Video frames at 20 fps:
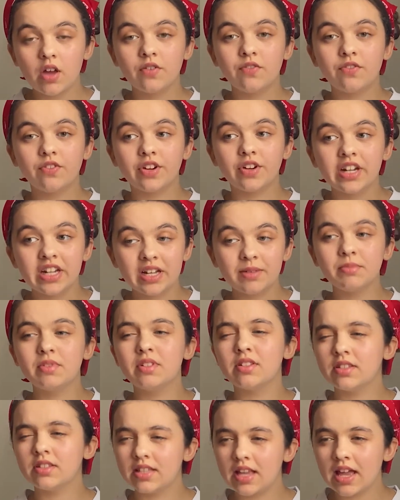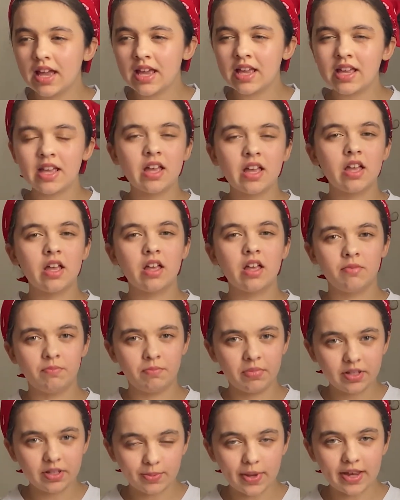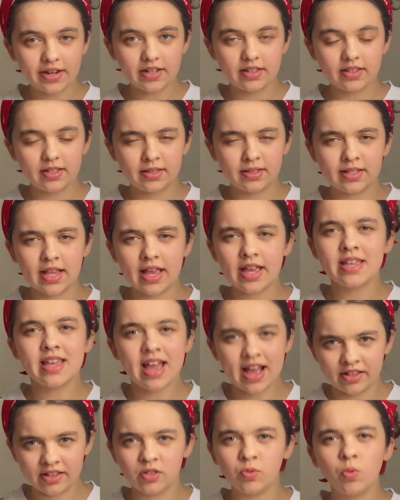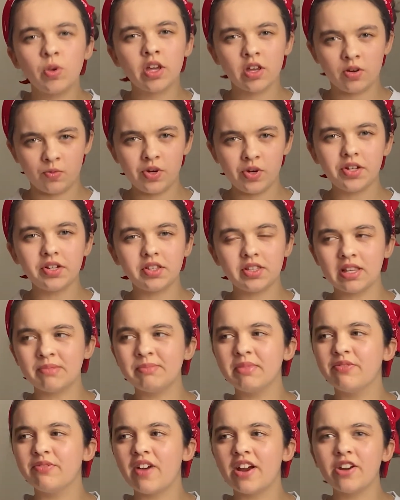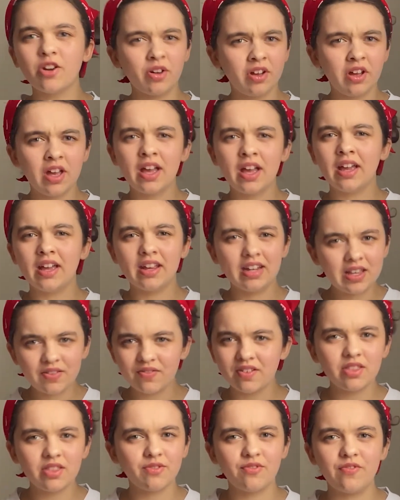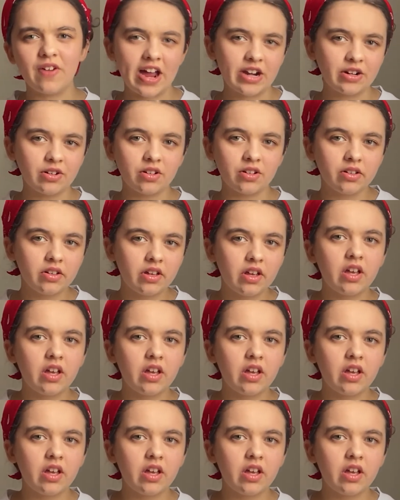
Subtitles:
For him to say, Spain to say, yes, we can reach a semi-final and even the final,